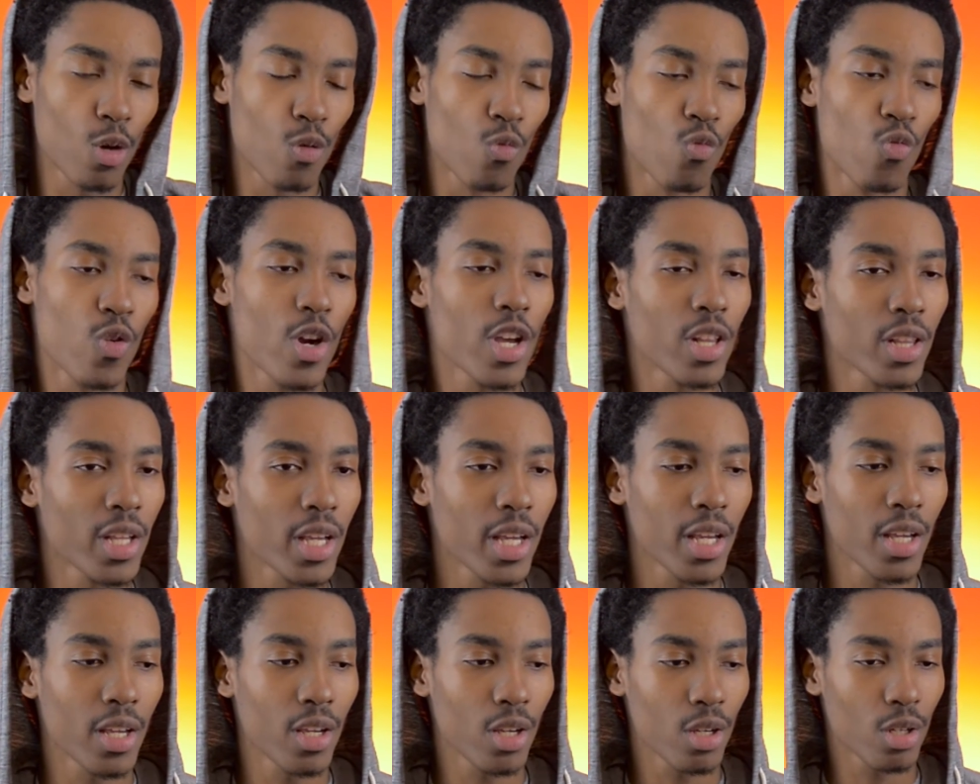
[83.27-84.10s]

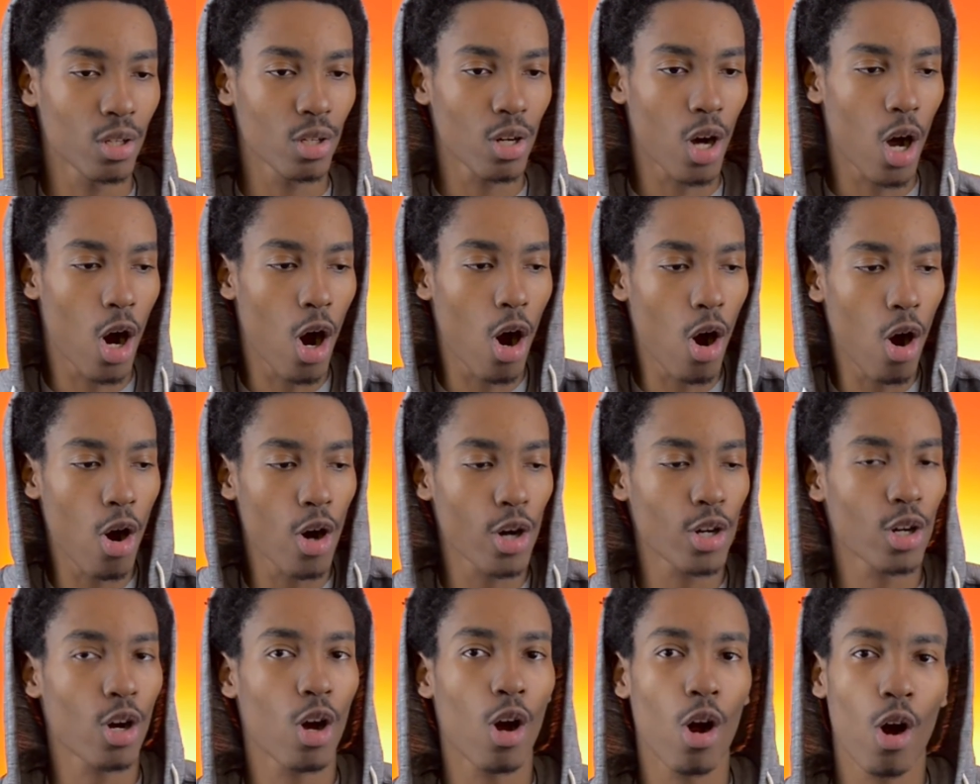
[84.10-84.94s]
really
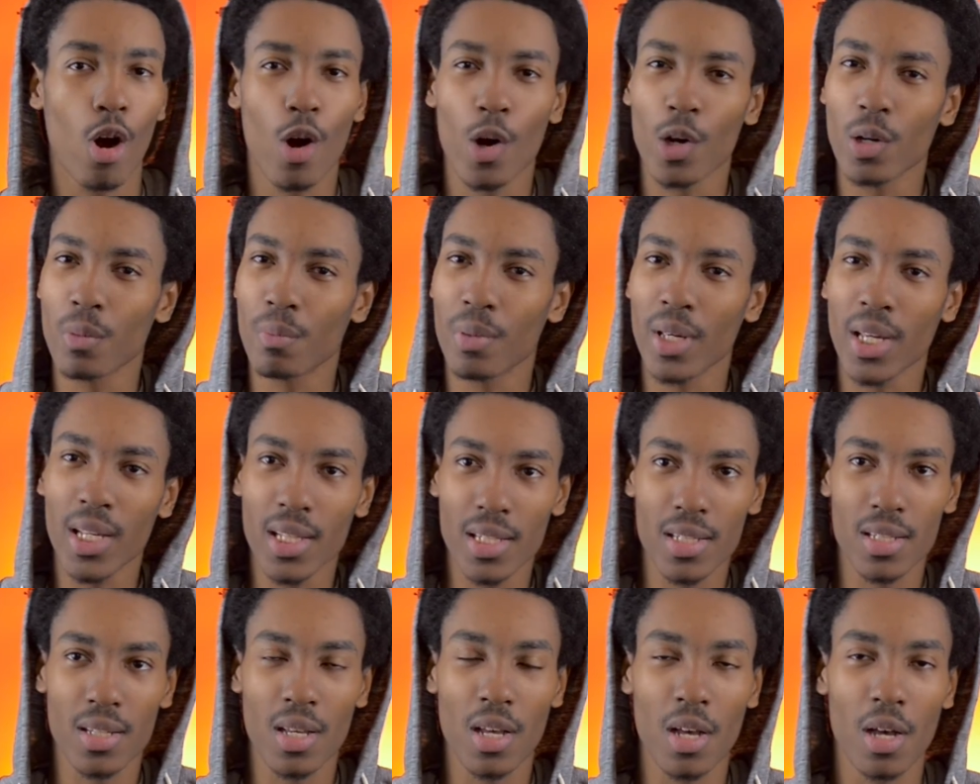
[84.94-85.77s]
hard, hard
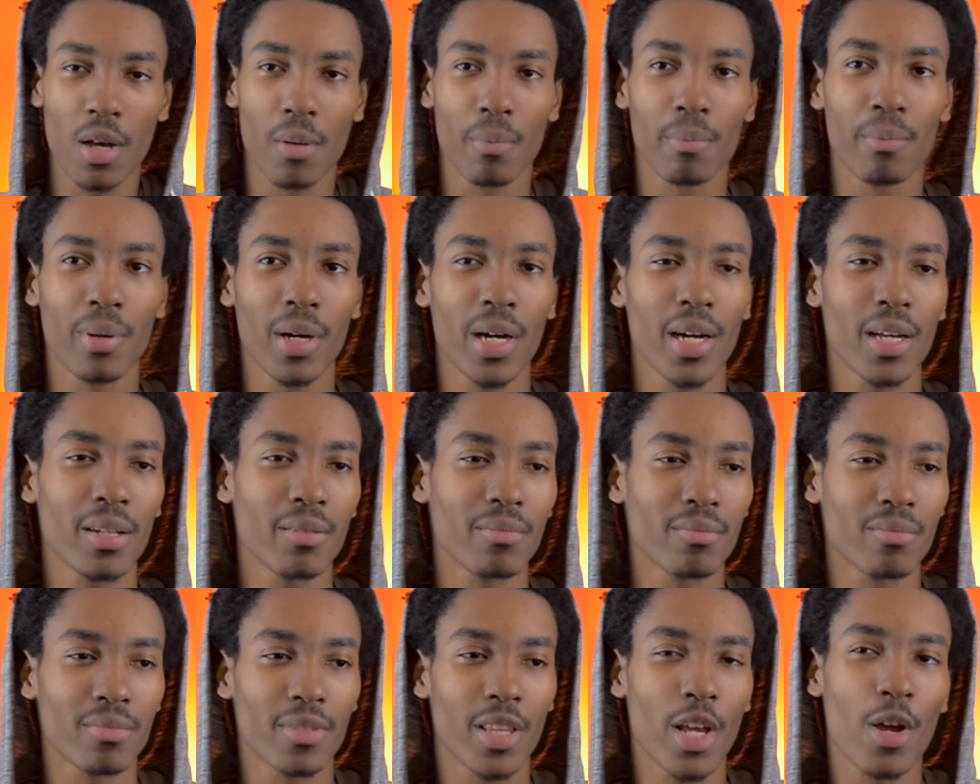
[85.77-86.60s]
beats, but
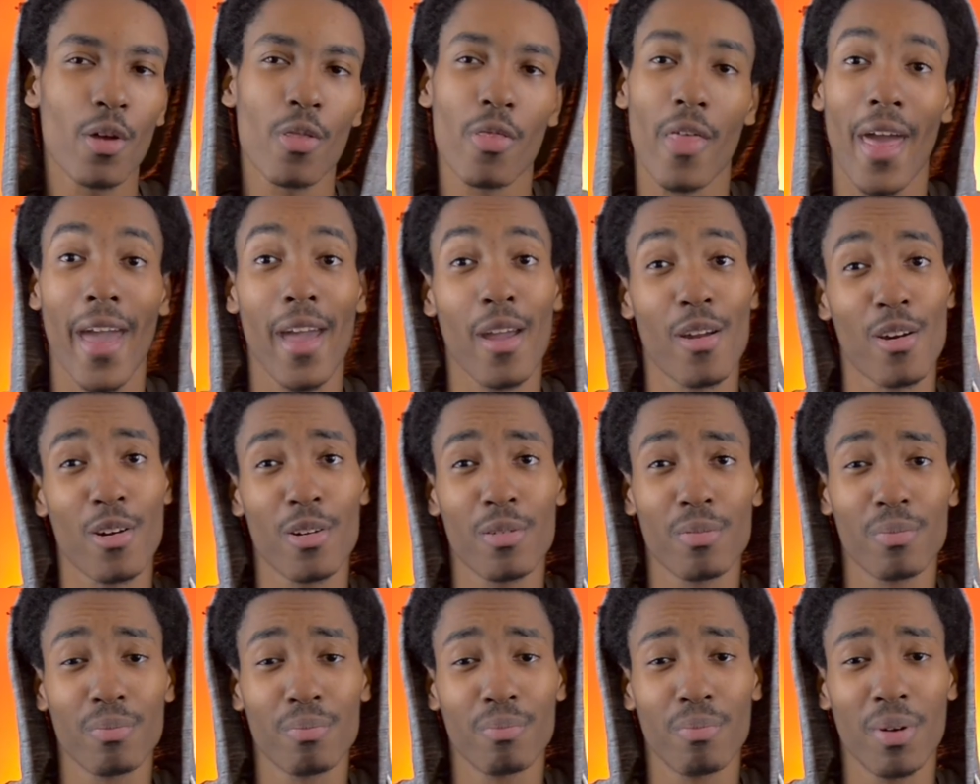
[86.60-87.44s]
they're
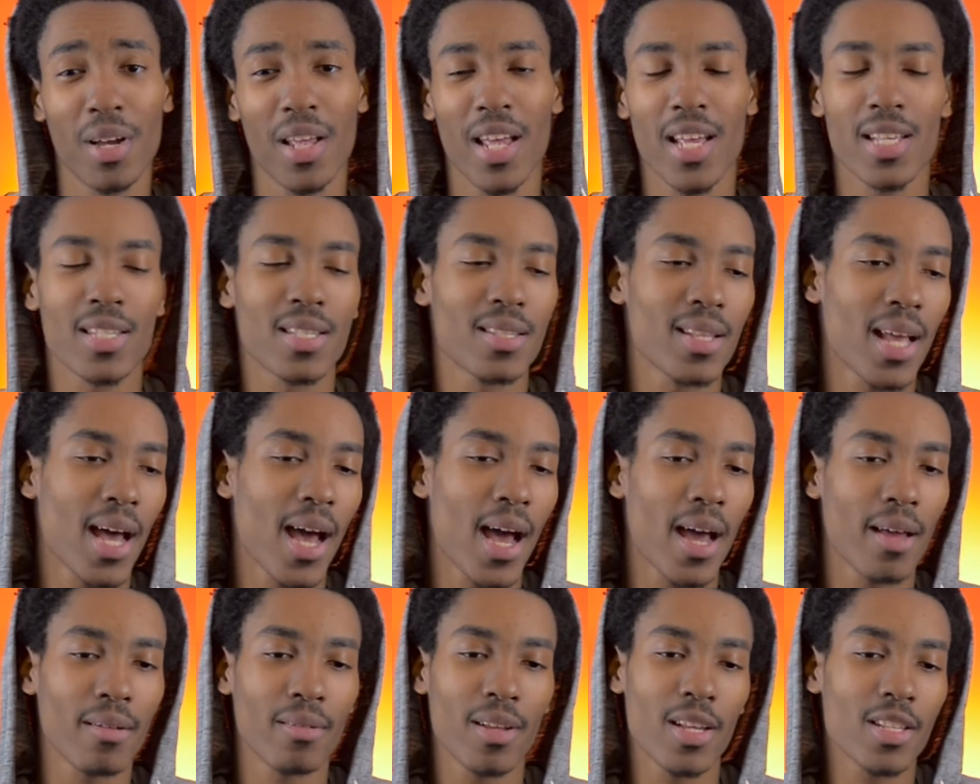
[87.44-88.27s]
there but it's
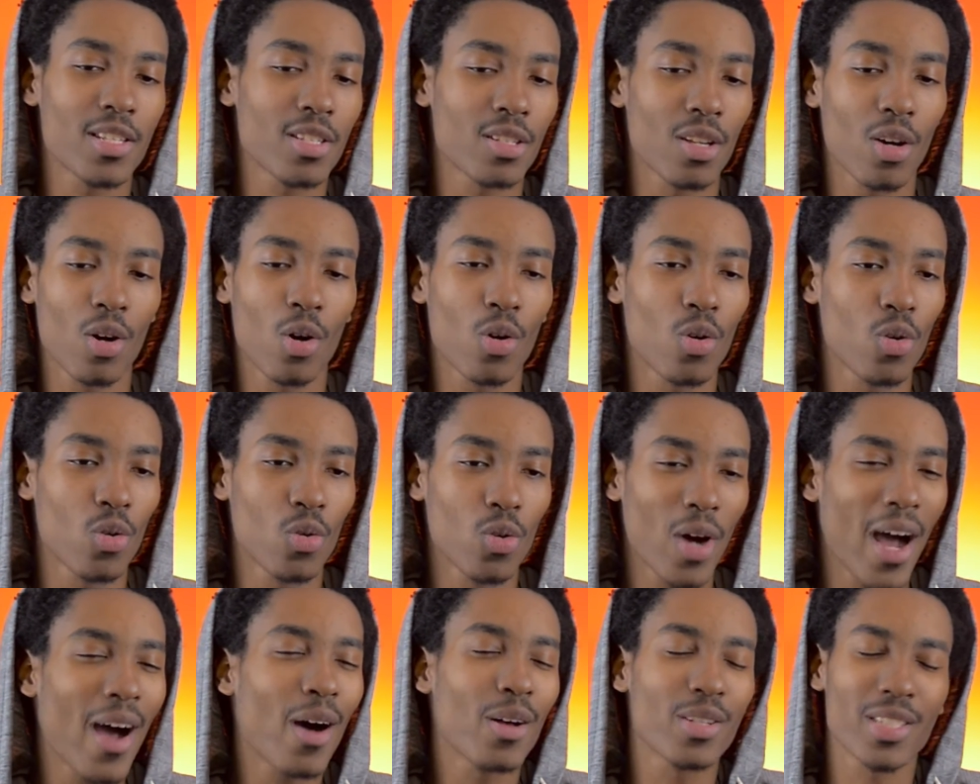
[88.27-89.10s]
not, it's a
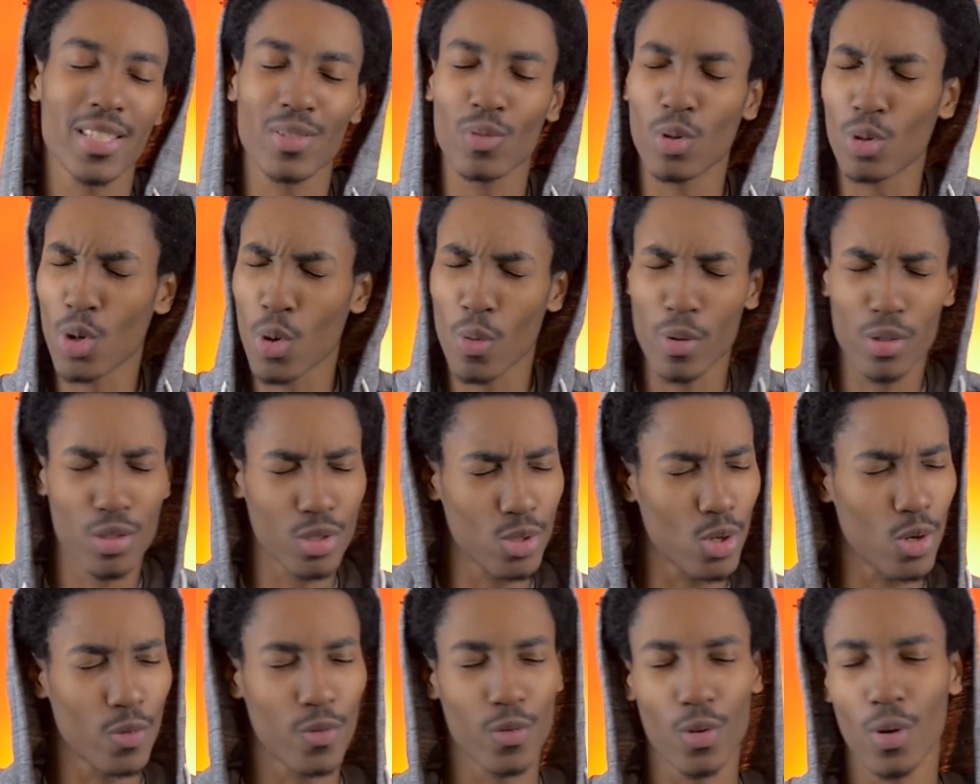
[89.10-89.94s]
whole, I'll, we'll go with
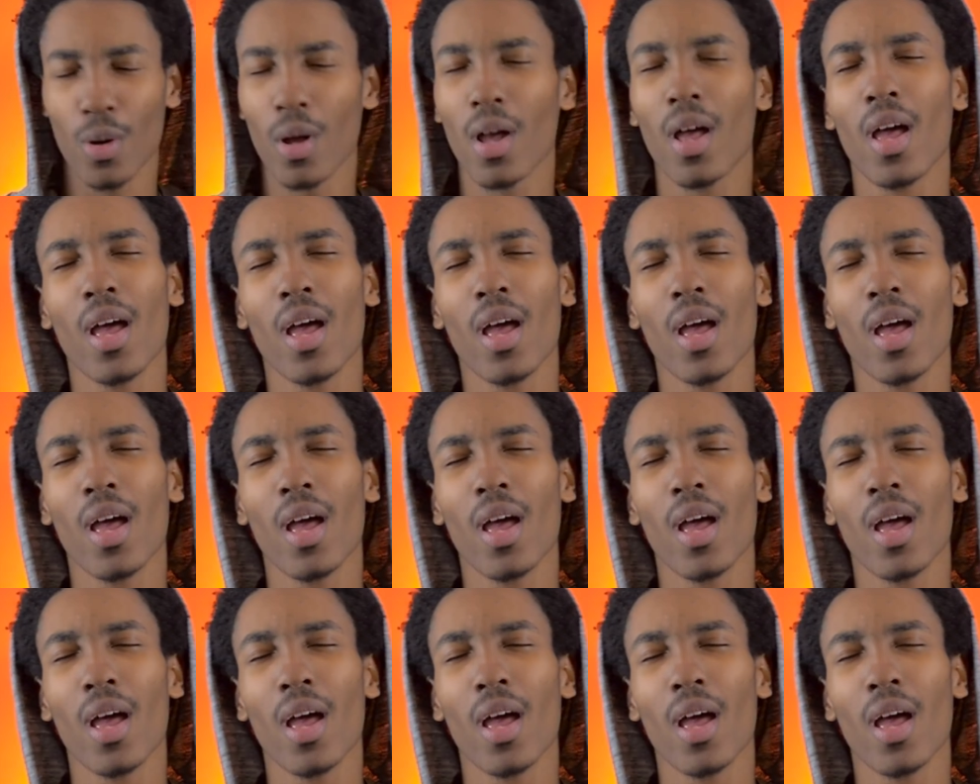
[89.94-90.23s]
soulful.